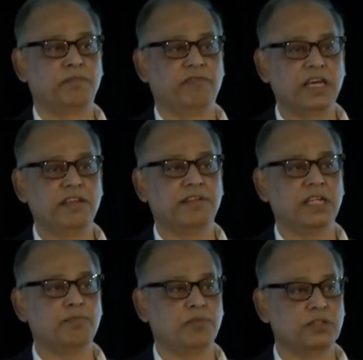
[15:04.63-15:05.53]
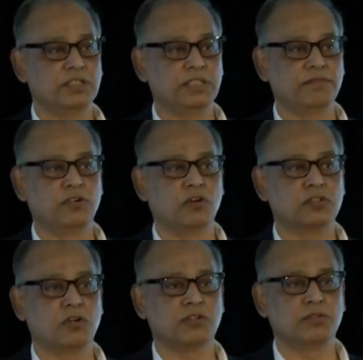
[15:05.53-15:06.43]
very, very positive gross
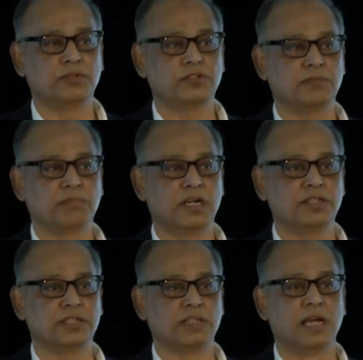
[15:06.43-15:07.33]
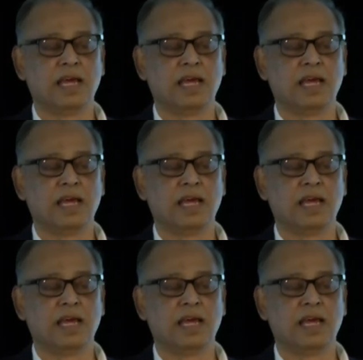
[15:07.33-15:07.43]
contribution margin.